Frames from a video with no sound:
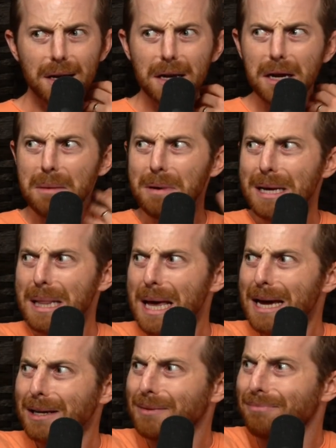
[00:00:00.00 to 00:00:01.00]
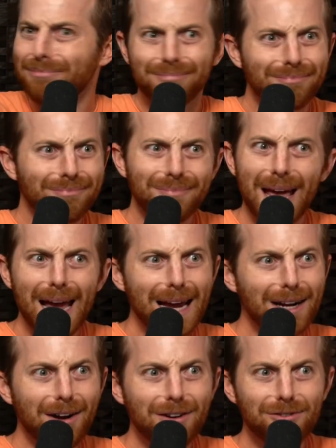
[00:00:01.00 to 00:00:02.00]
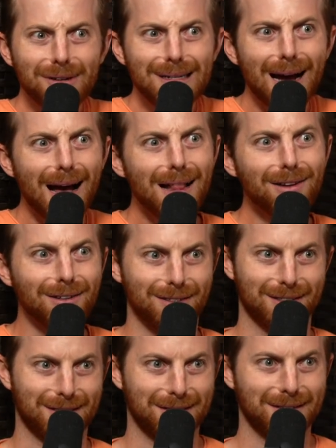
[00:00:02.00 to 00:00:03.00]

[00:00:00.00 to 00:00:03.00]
it could be like $800.